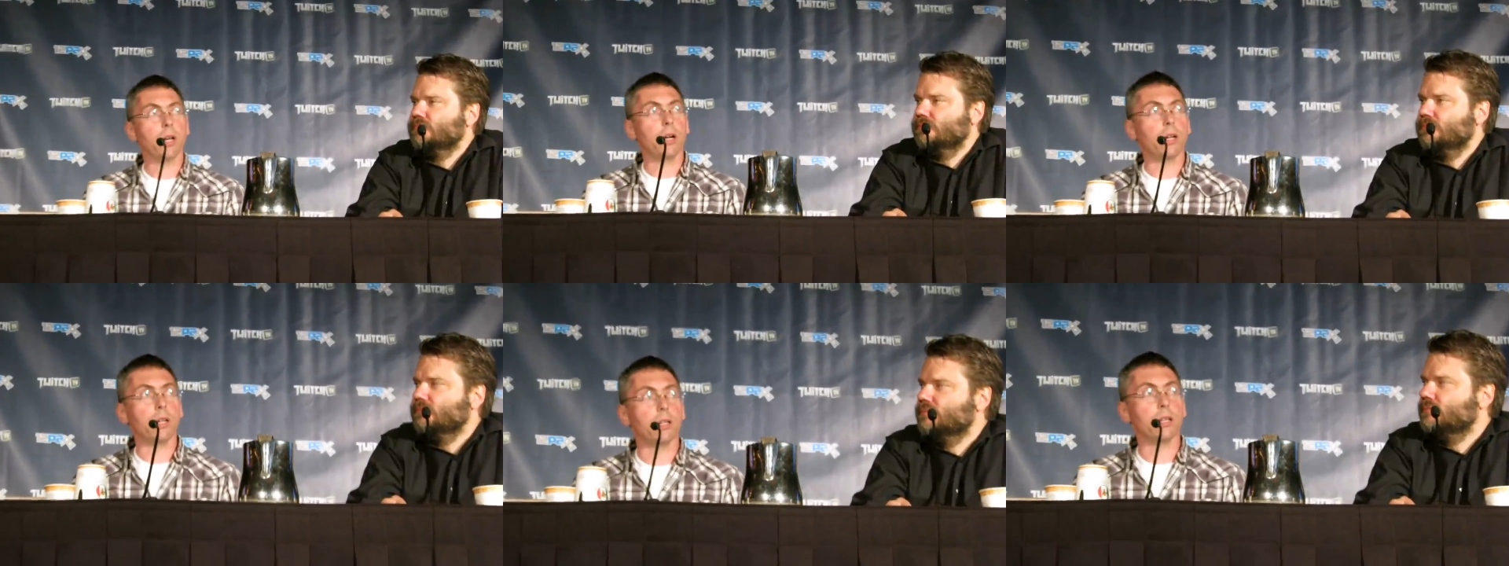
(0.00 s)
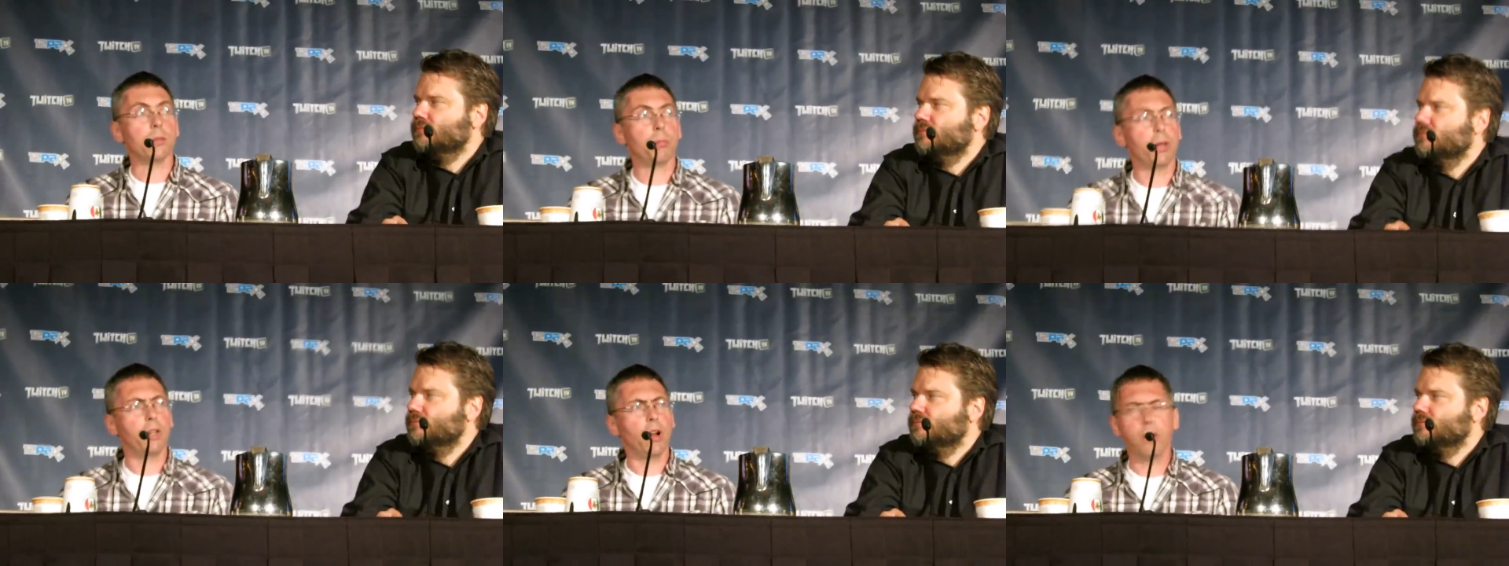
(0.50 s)
Speaker 1: uh,
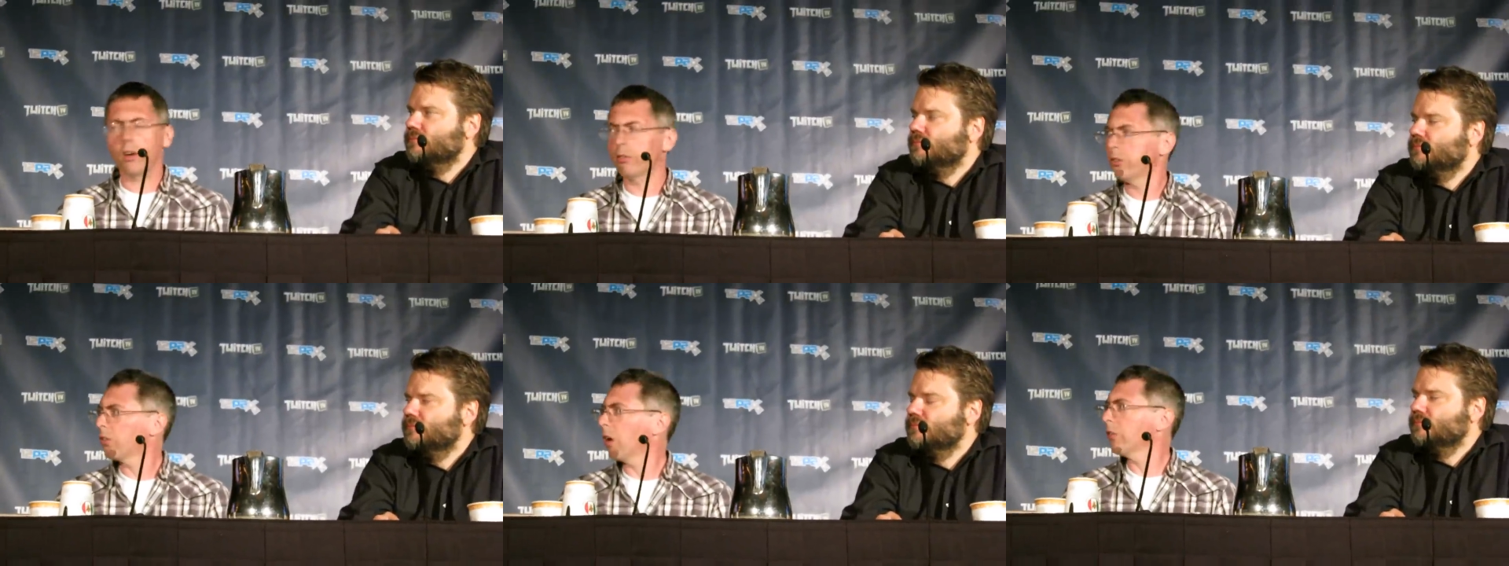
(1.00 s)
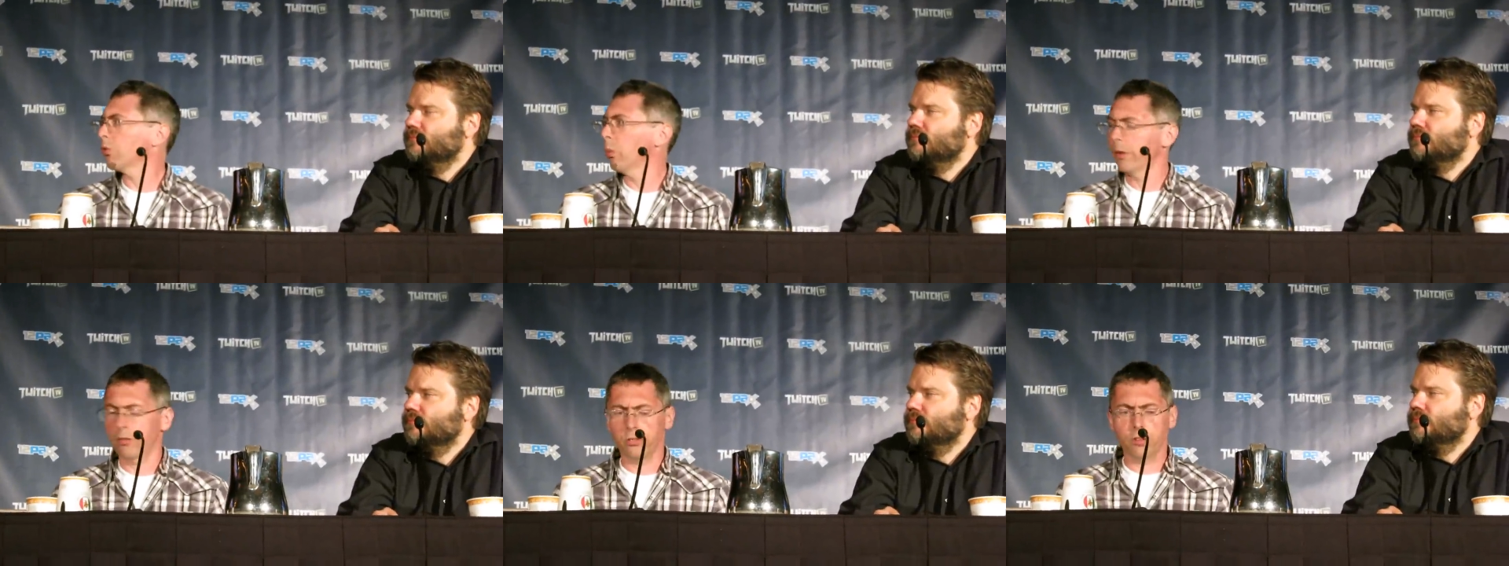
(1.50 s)
but it, it starts
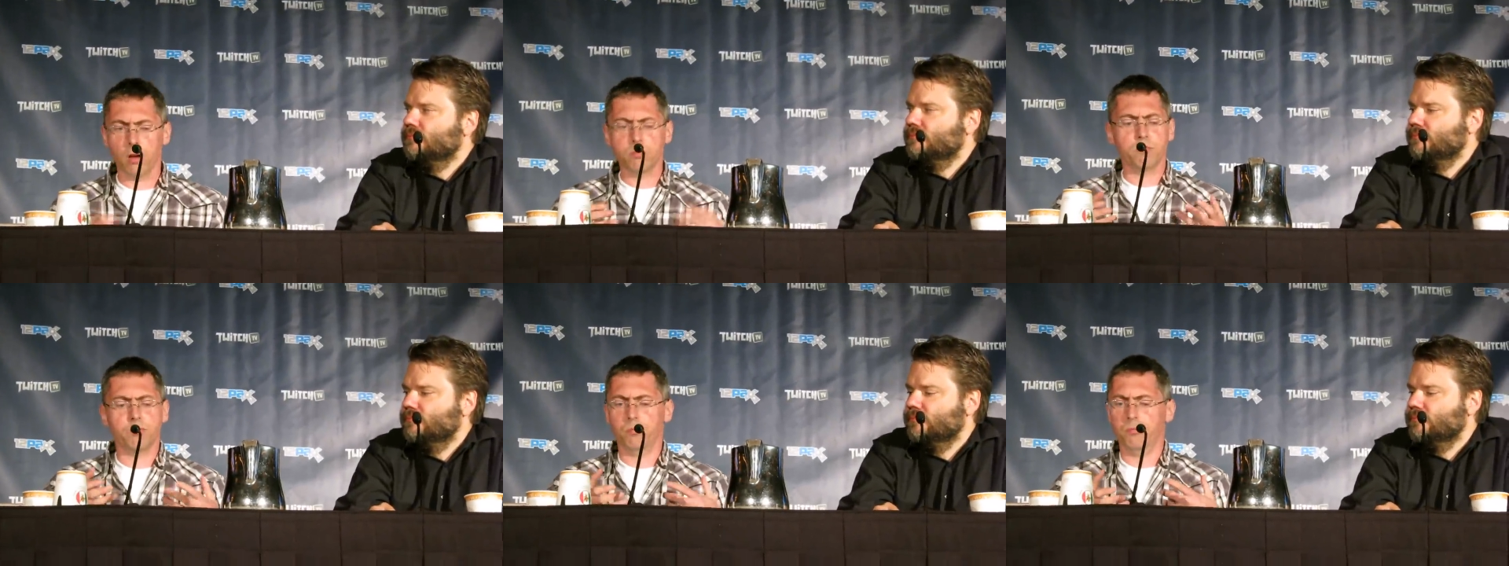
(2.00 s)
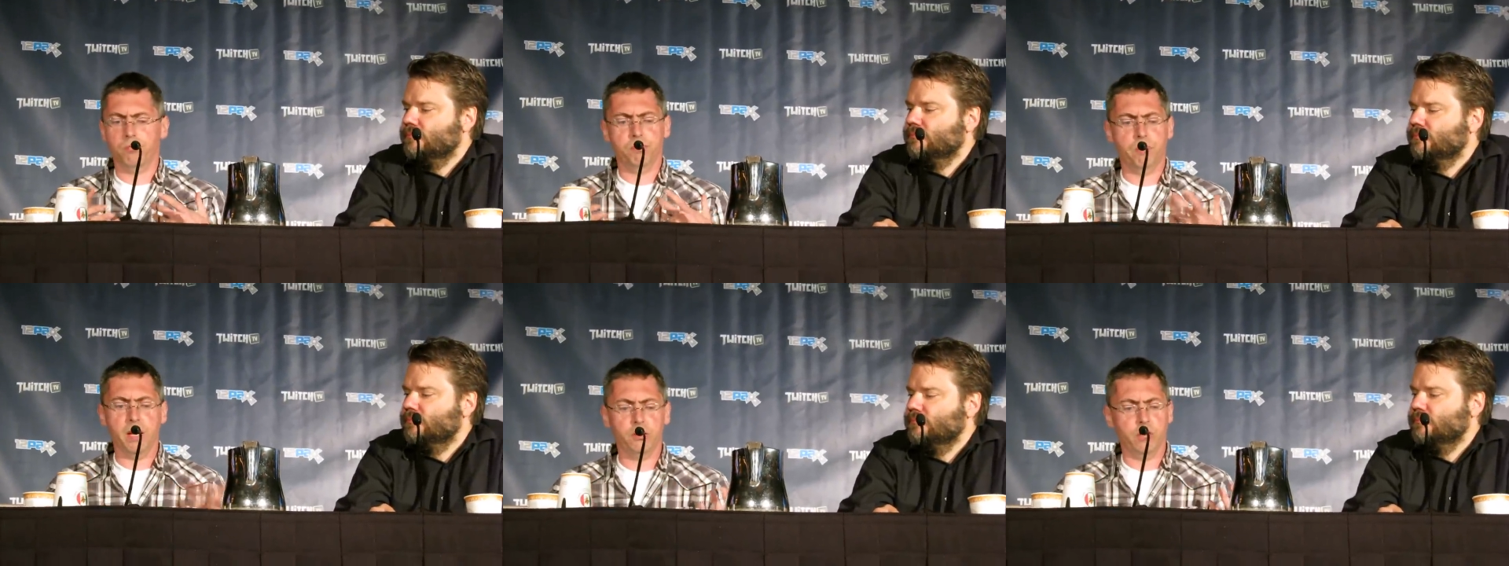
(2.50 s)
with some
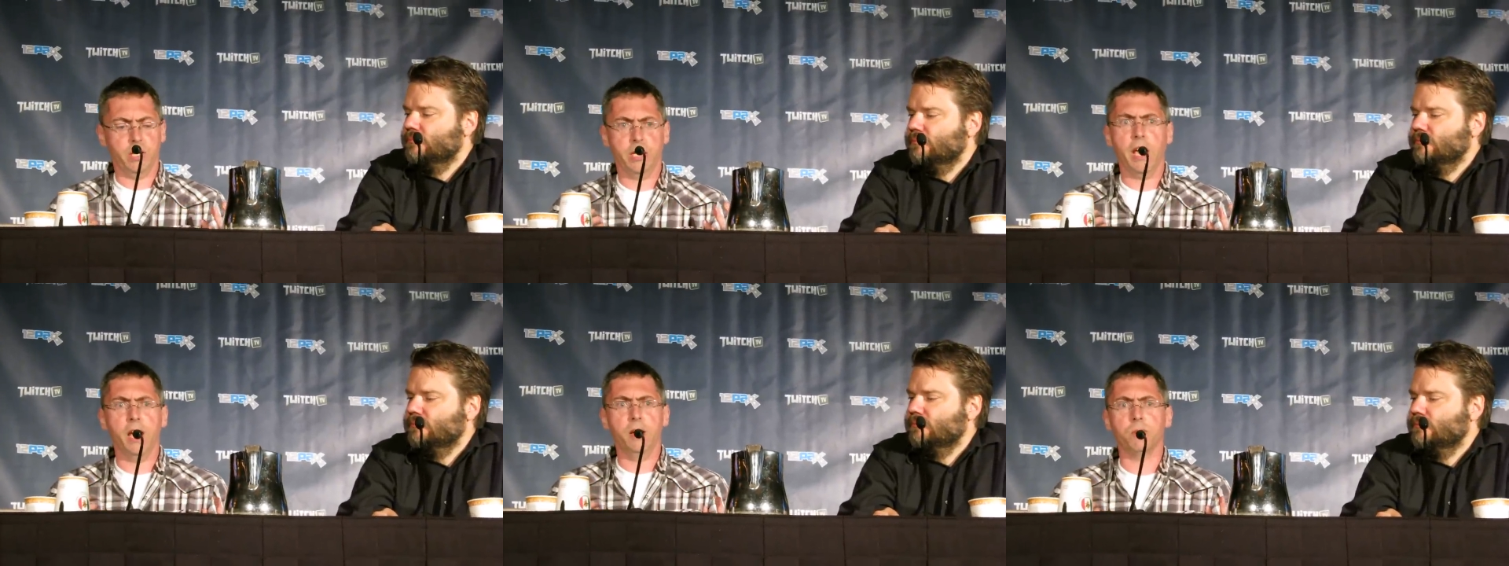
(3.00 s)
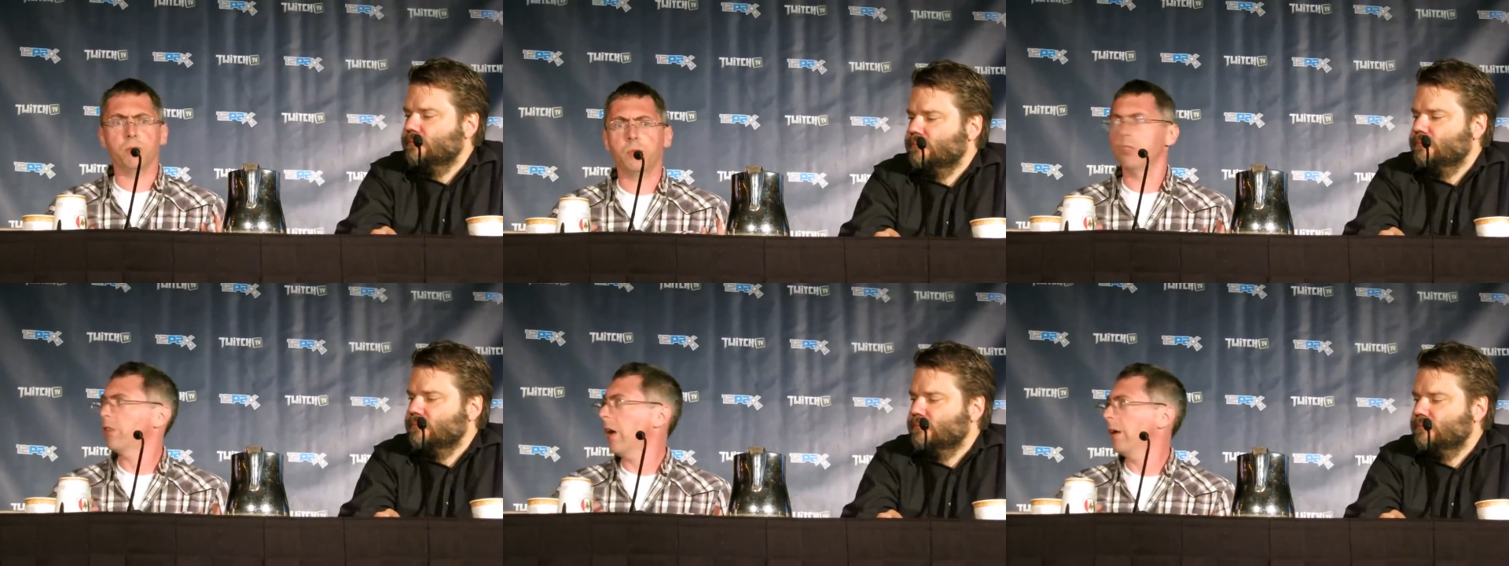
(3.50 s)
basic game
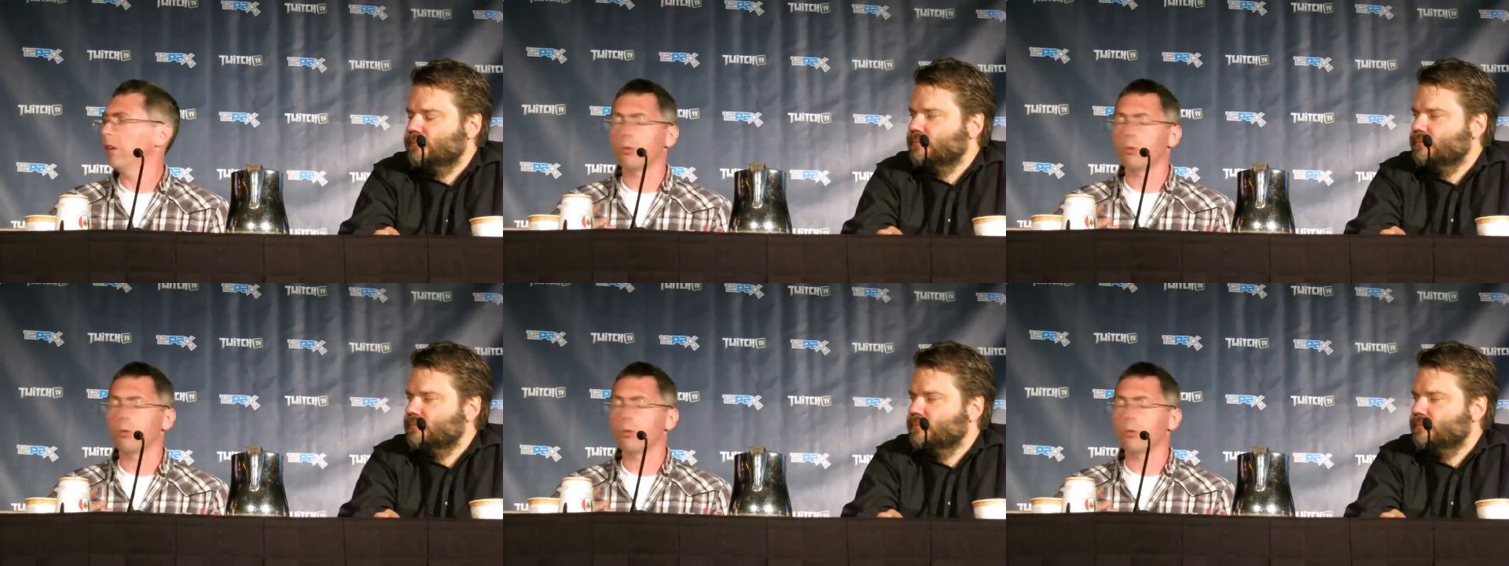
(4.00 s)
design.